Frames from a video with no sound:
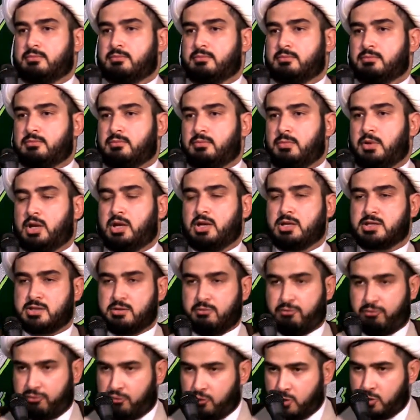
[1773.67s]
Because the
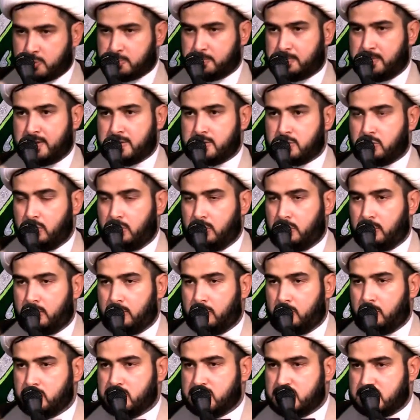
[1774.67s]
first place you learn
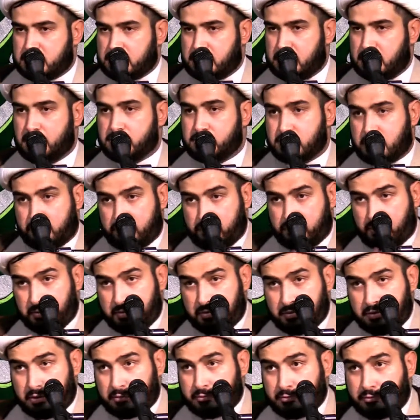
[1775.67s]
those skills are from
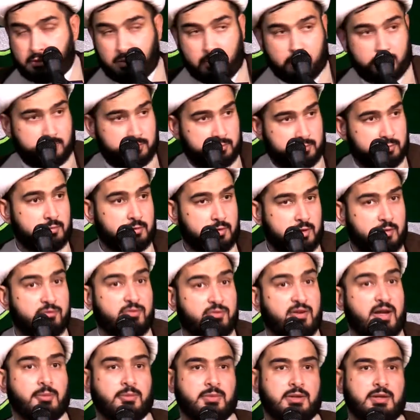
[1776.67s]
the
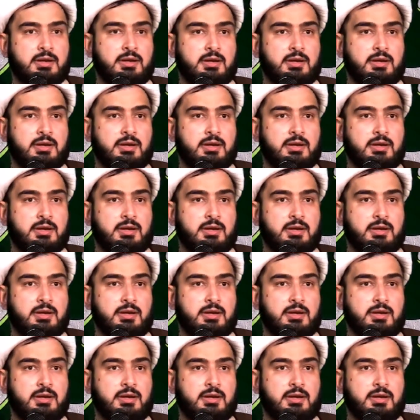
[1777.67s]
family.